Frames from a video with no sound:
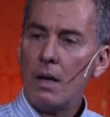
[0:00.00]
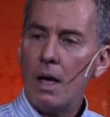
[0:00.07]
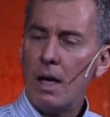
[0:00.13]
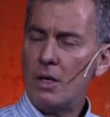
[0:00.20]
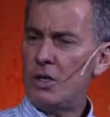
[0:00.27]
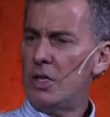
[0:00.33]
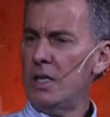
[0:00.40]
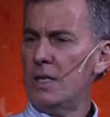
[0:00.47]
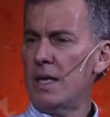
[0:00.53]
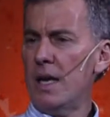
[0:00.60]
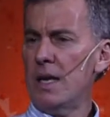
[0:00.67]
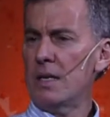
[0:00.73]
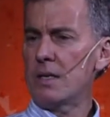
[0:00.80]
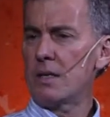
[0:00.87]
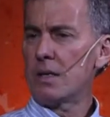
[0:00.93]
and she
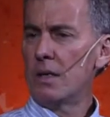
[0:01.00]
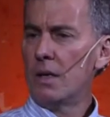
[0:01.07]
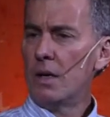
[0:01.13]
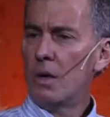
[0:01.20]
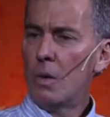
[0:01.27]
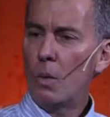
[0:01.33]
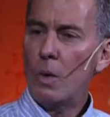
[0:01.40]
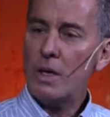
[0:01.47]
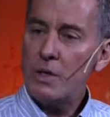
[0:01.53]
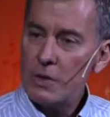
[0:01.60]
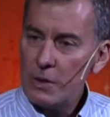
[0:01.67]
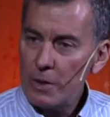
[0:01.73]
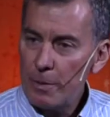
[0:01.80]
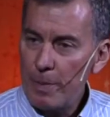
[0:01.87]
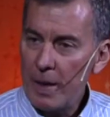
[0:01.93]
says,
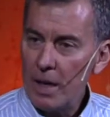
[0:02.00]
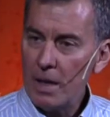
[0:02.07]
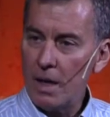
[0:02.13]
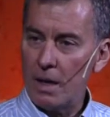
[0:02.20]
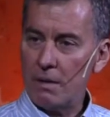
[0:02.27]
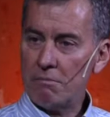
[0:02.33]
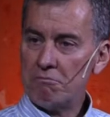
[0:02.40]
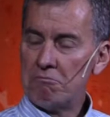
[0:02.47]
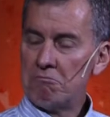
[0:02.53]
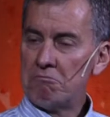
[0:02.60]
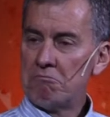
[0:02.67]
"What's your opinion?"